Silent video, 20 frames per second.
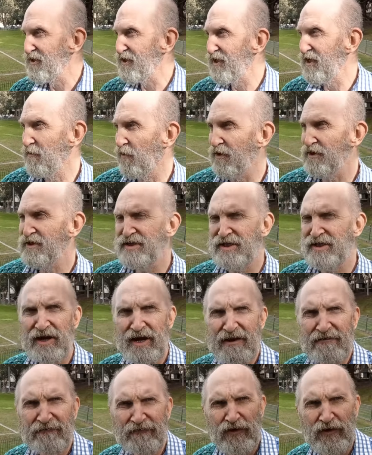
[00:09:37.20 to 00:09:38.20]
to see what
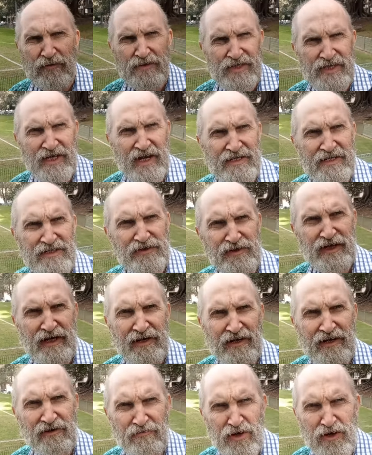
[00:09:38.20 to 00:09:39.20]
influence he has on
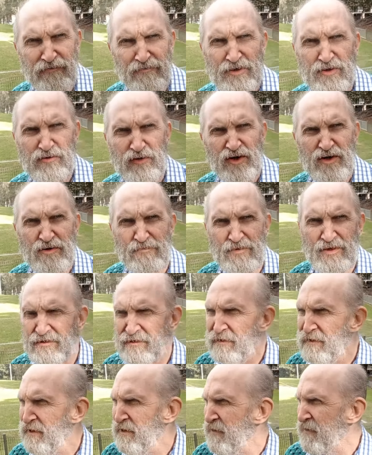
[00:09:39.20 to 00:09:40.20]
our
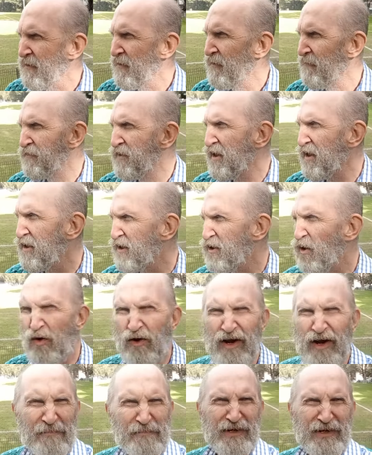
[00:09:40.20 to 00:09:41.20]
recruitment. It's
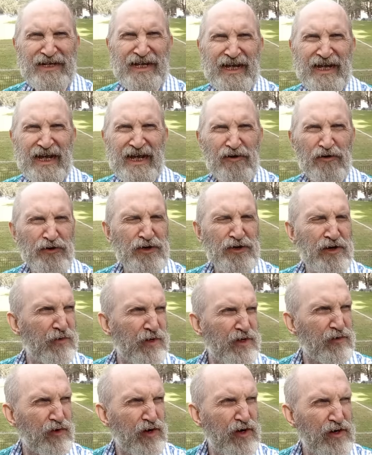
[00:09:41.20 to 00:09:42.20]
all up in the air on the
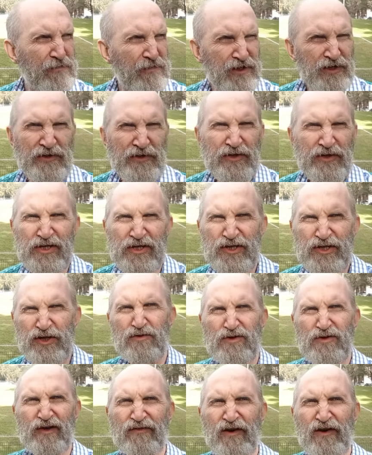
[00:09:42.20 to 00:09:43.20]
recruitment and the
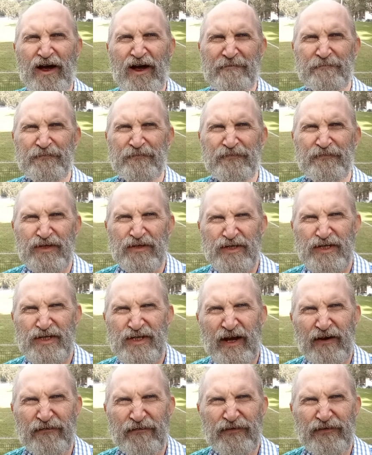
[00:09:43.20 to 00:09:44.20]
suits front.
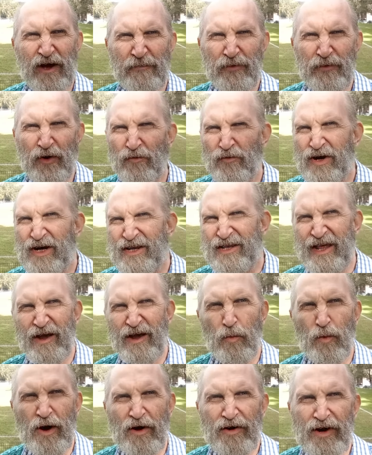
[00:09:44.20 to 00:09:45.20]
Stuff that I'm not really
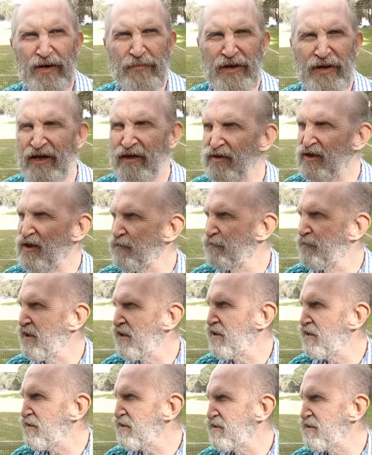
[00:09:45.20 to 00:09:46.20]
that worried about at
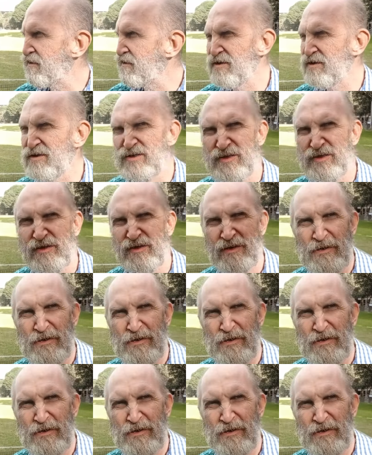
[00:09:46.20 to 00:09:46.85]
Spurs because